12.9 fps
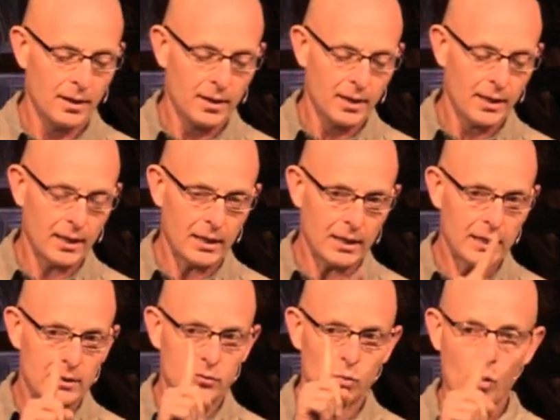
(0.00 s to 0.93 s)
it
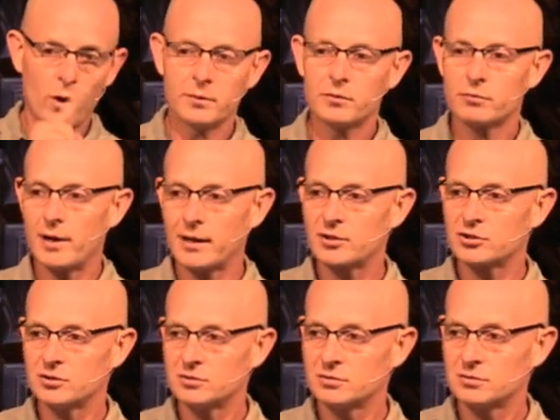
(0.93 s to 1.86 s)
leads one
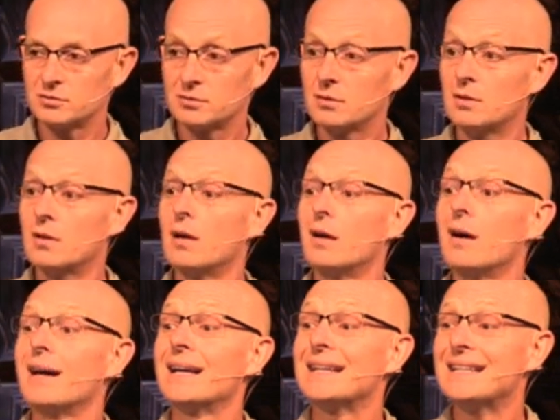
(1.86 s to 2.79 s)
direction
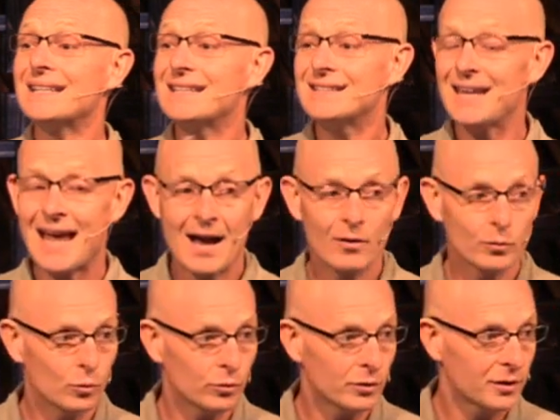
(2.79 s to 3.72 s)

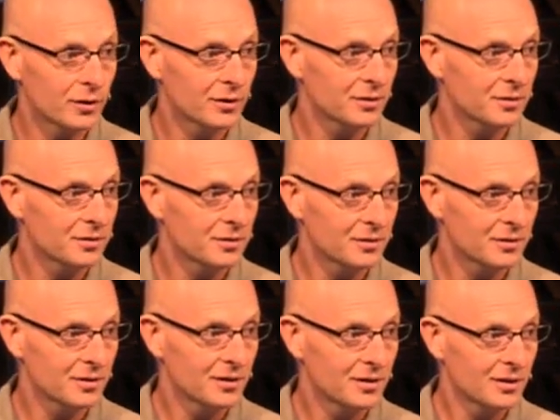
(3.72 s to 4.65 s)
downward
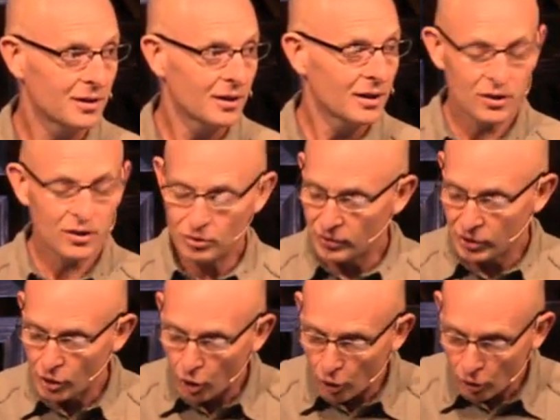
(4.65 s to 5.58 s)
until
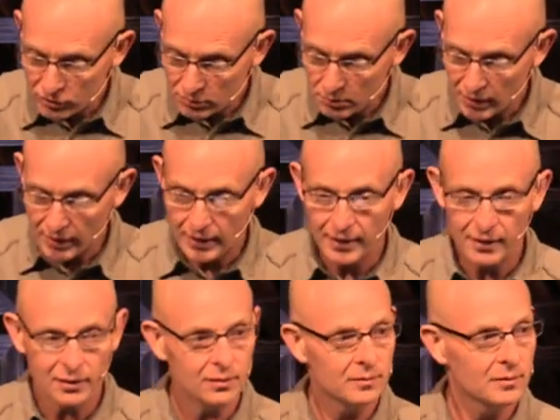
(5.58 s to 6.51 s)
the ultimate
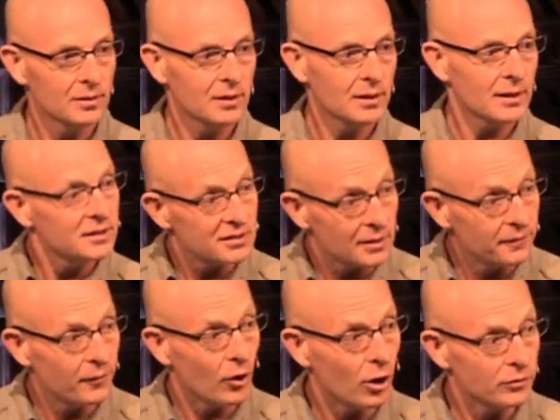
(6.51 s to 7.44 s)
end is a
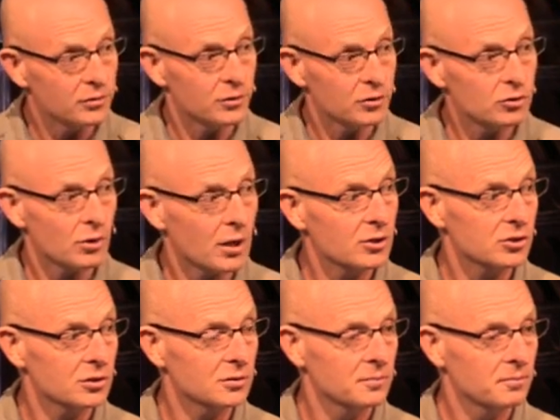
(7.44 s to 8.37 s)
fall to
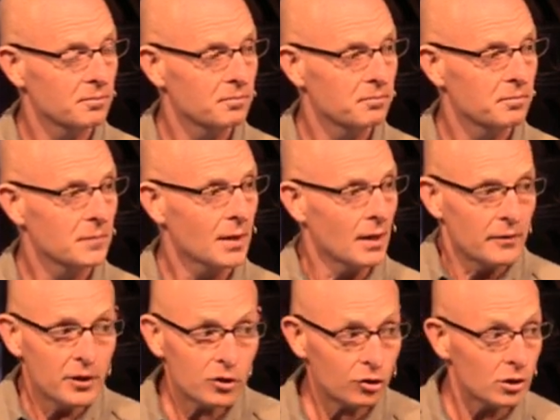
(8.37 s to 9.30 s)
destruction.
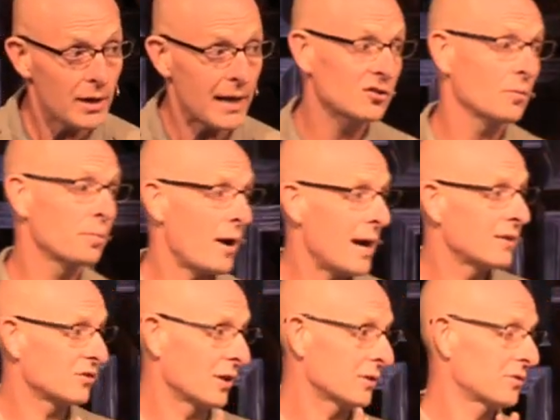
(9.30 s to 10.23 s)
This should not
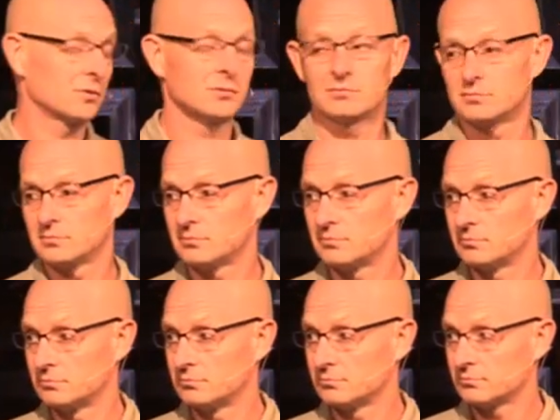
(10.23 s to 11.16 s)
surprise us.
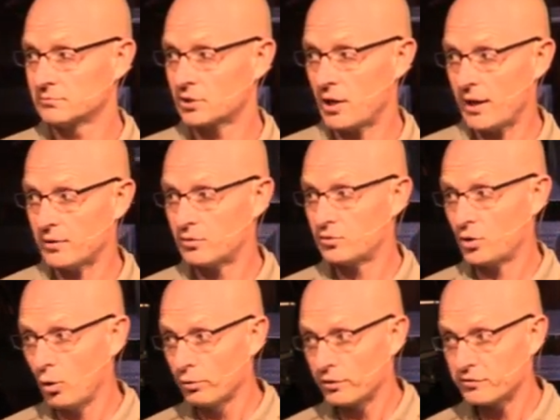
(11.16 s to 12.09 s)
God
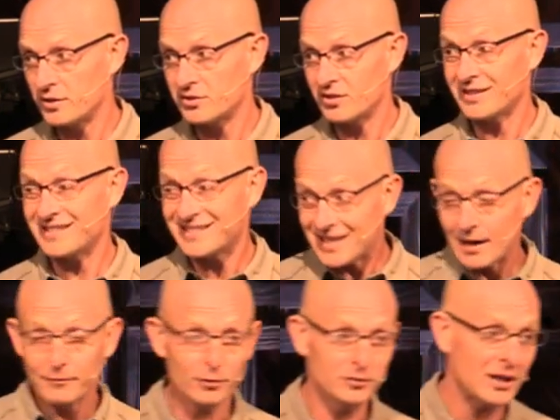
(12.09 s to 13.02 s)
told us this
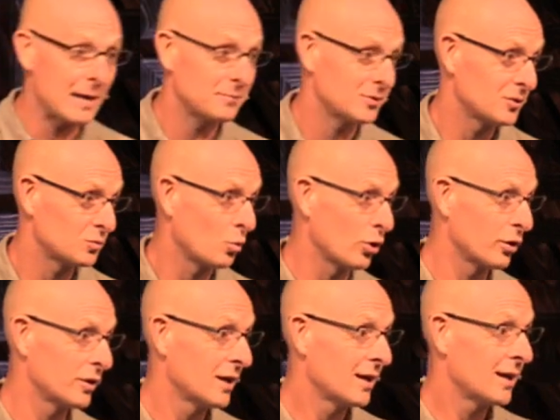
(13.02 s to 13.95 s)
several times in His
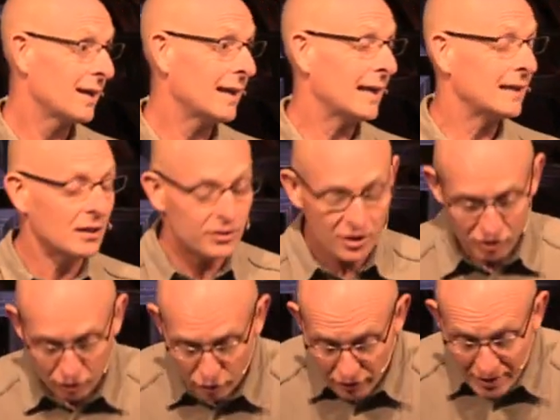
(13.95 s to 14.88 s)
Word, in addition to the